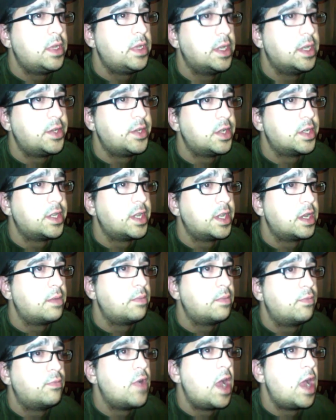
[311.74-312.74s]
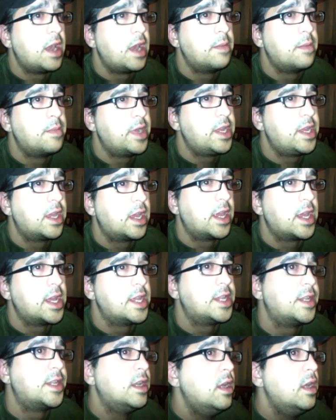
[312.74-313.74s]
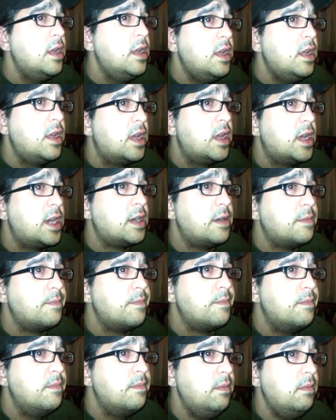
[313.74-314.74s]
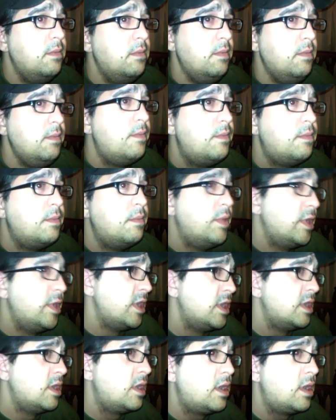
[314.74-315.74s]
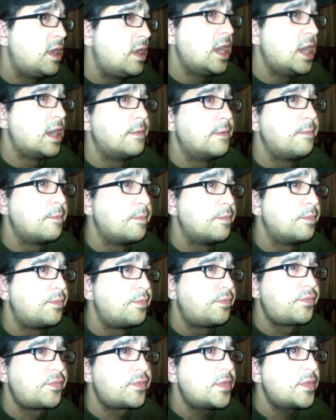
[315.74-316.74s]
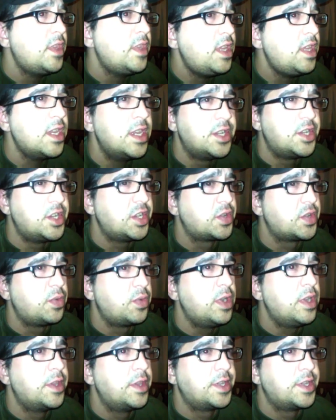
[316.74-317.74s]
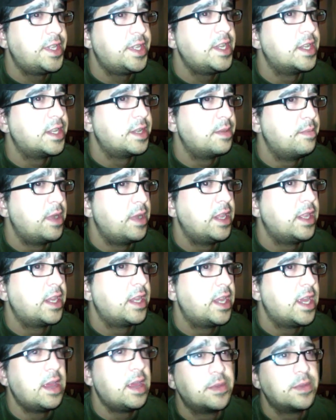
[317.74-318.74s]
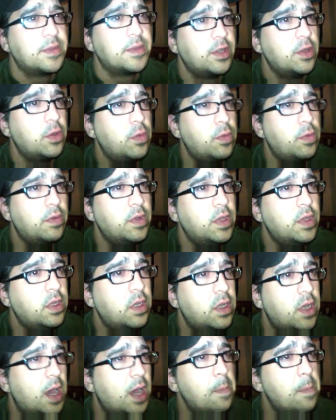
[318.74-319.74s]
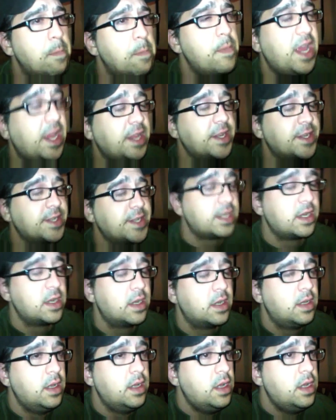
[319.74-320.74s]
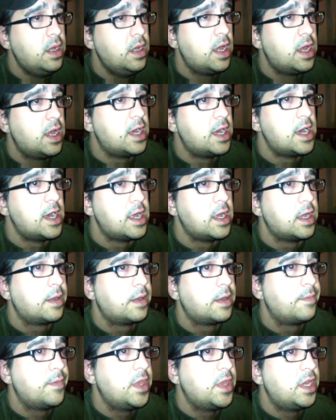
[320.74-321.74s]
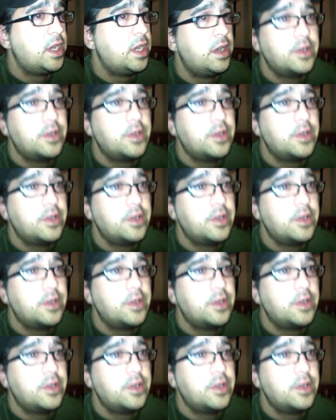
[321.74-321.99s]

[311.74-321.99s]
it's just like riding a bike, I guess. Um, but yeah, it's just one of those things that made the game so amazing. Uh, it